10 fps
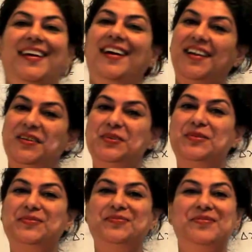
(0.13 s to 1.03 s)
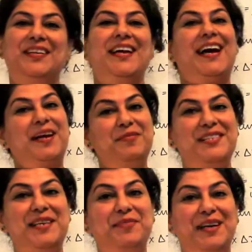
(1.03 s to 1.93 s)
Hello, I'm
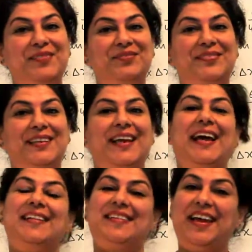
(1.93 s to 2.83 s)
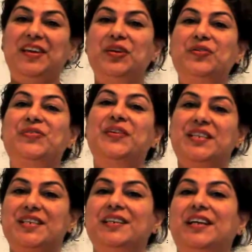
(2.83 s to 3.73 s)
Seema, and thank you for
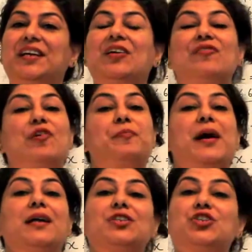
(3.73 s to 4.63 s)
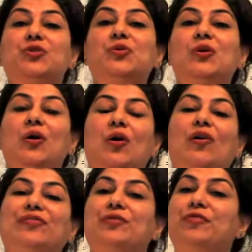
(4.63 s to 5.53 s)
returning for part 2
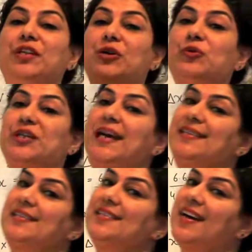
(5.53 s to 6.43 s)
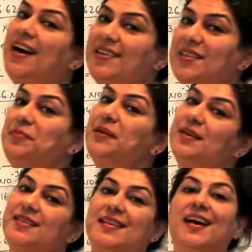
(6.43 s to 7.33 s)
of the video titled
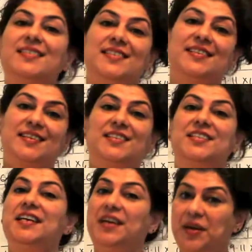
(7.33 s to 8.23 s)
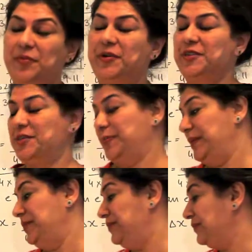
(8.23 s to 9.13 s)
Heisenberg's Uncertainty Principle.